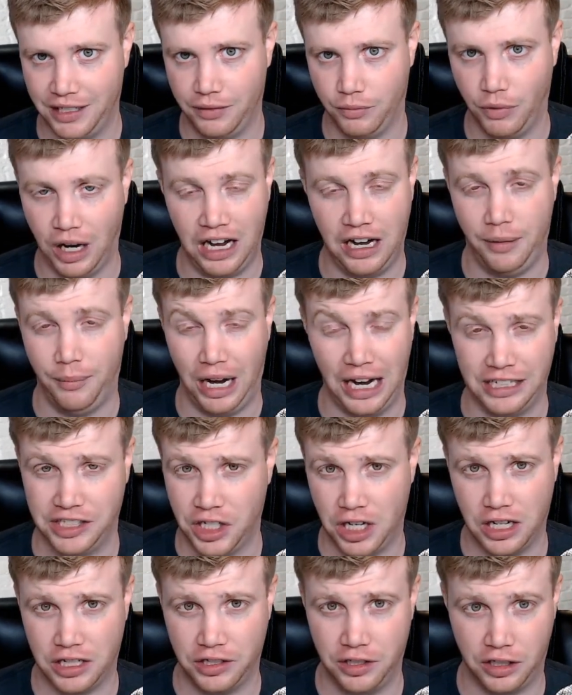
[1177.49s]
I
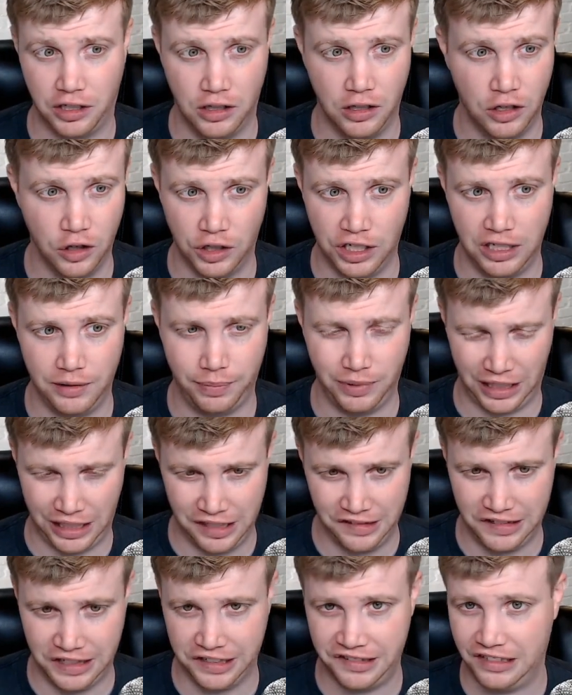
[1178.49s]
talked to Gurdeep,
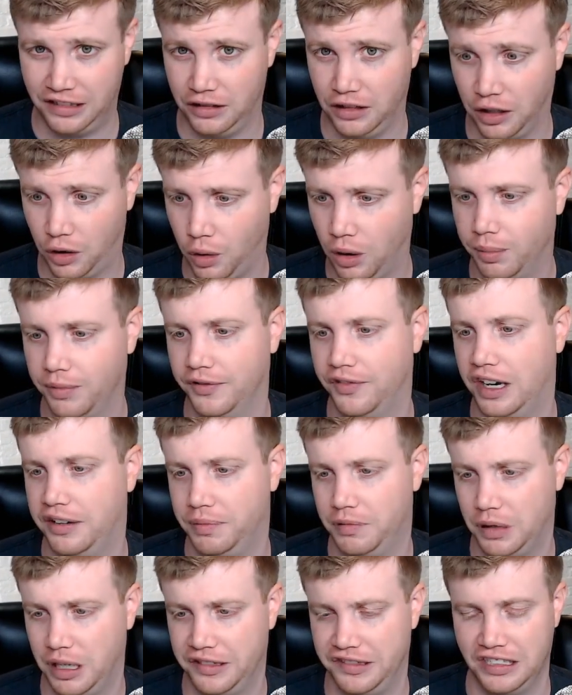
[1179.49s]
he's the corporate vice
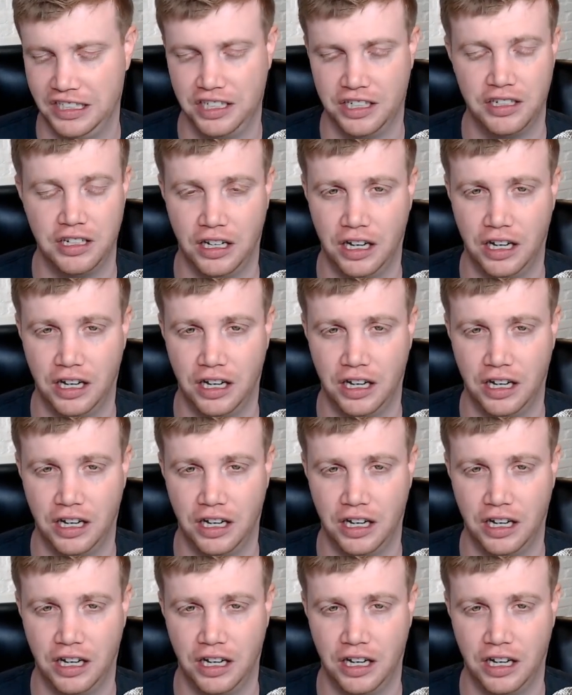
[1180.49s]
president